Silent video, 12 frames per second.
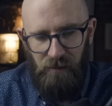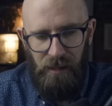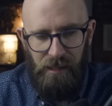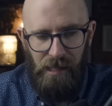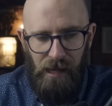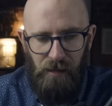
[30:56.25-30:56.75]
have an
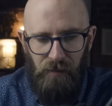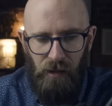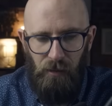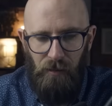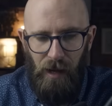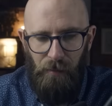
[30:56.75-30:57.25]
exact
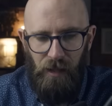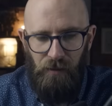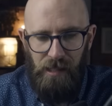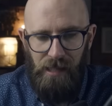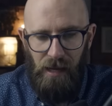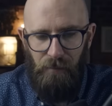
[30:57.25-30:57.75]
figure of how many
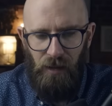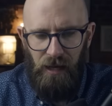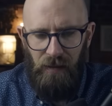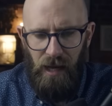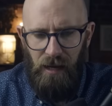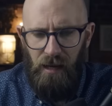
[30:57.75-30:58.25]
were sent by
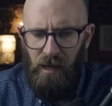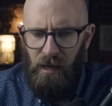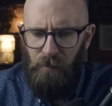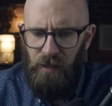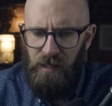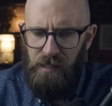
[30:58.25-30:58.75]
then,
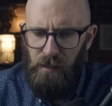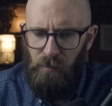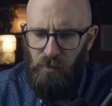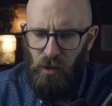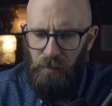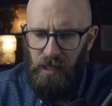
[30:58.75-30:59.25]
but this
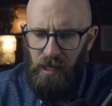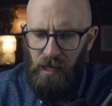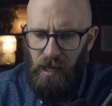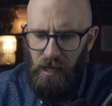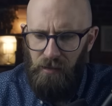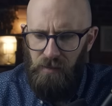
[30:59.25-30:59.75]
probably
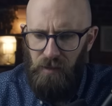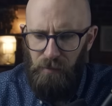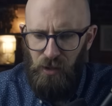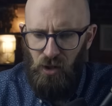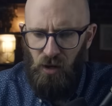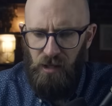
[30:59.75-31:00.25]
accounts for the
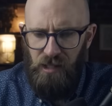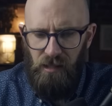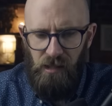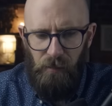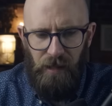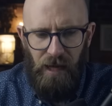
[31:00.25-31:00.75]
majority. On top of